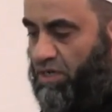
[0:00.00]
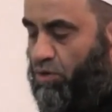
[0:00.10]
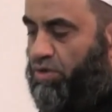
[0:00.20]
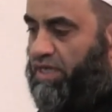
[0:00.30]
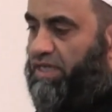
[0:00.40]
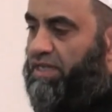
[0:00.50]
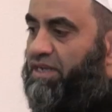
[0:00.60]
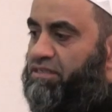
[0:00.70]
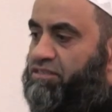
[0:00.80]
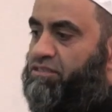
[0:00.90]
Okay,
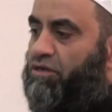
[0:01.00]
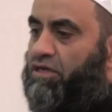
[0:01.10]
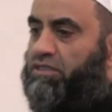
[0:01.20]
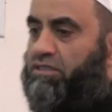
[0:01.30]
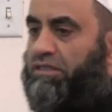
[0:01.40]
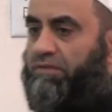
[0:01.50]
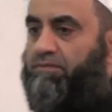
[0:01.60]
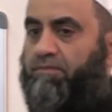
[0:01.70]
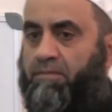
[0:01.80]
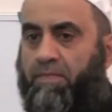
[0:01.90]
let us start
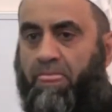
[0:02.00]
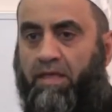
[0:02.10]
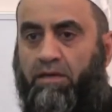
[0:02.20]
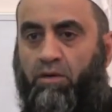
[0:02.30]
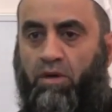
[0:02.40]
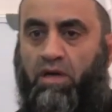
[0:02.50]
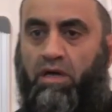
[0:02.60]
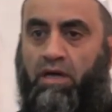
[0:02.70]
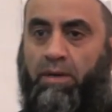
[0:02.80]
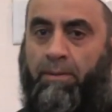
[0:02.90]

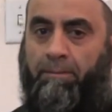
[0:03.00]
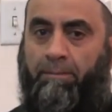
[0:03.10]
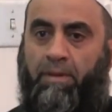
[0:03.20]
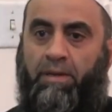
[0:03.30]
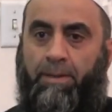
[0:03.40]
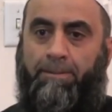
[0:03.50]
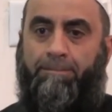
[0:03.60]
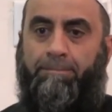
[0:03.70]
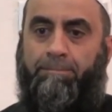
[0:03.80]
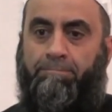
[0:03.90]

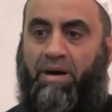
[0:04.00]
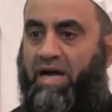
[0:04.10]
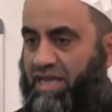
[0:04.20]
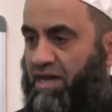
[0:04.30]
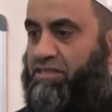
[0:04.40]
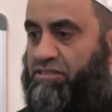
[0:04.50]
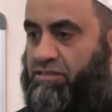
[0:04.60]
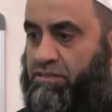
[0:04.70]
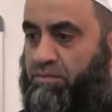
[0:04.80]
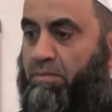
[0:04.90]
by
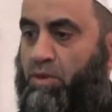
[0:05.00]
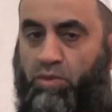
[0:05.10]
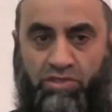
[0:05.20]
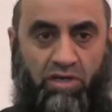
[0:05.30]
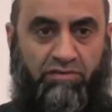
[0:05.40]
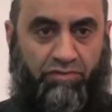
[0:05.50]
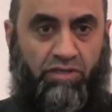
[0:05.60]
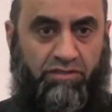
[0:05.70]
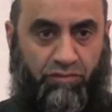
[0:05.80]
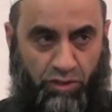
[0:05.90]
us. Remember we talked
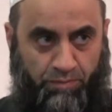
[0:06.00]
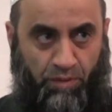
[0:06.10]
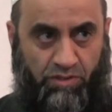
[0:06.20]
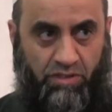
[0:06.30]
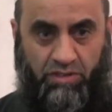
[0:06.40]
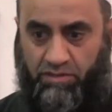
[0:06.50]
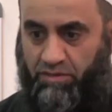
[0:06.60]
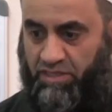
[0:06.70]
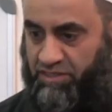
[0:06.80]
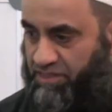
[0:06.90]
first
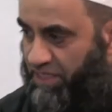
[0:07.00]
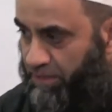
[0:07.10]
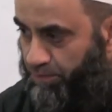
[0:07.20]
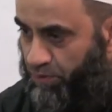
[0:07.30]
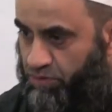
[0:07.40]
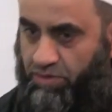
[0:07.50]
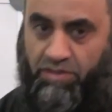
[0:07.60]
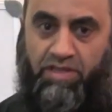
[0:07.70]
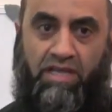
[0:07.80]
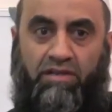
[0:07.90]
person, then second
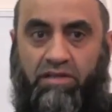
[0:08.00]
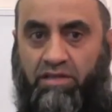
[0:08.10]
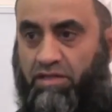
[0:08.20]
person, then